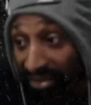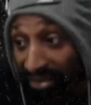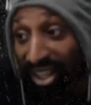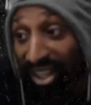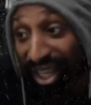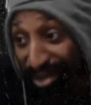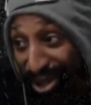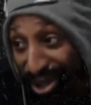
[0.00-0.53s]

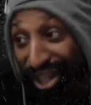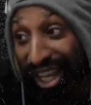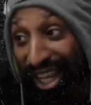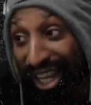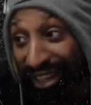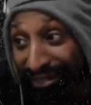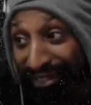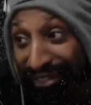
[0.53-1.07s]
keep a
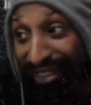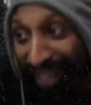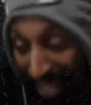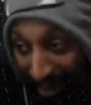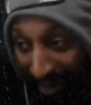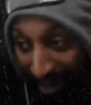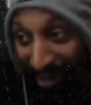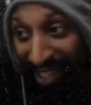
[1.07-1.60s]
lookout.
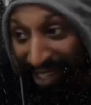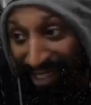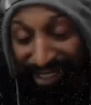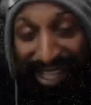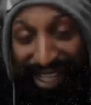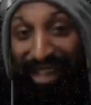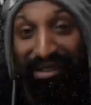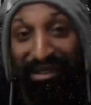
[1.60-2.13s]
I'm gonna get a little
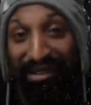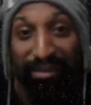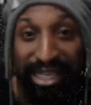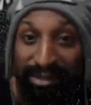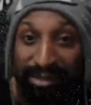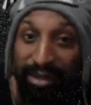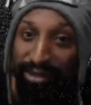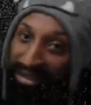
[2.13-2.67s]
time to miss
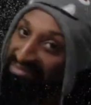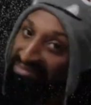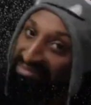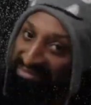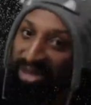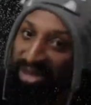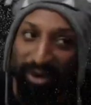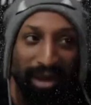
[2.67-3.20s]
me, but
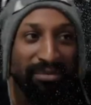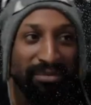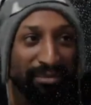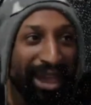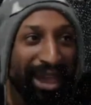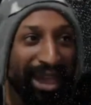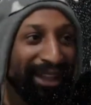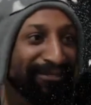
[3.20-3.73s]
don't worry, I'm gonna be
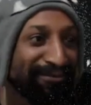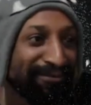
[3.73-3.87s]
back.